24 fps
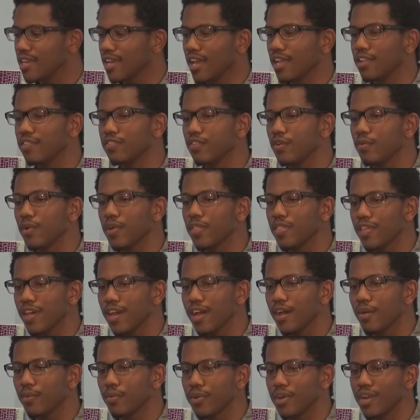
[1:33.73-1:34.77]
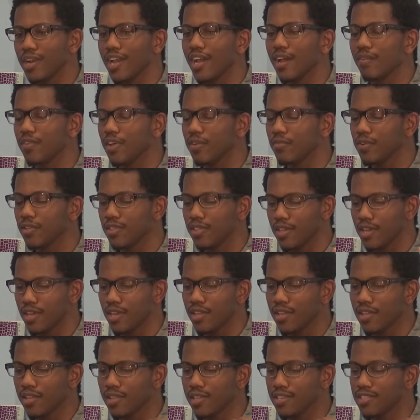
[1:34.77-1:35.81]
And so with that, we're going to have everything
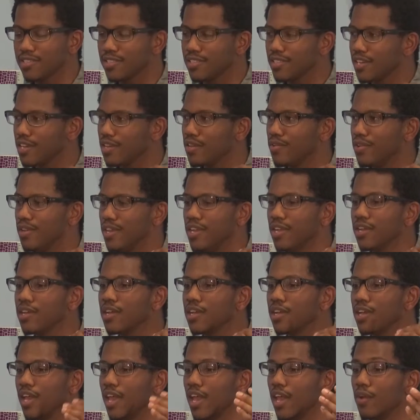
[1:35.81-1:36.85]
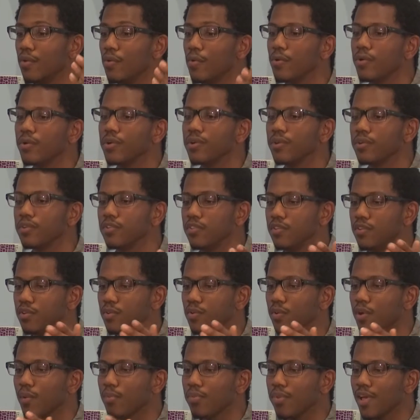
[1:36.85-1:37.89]
listed that you need in order to
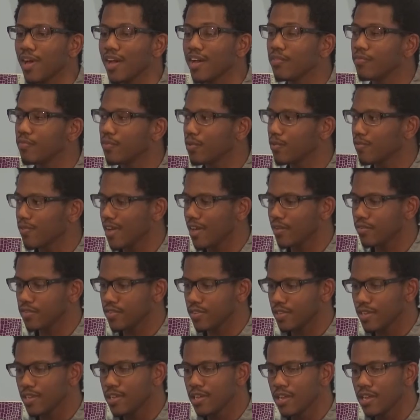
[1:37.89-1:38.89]
apply for FAFSA.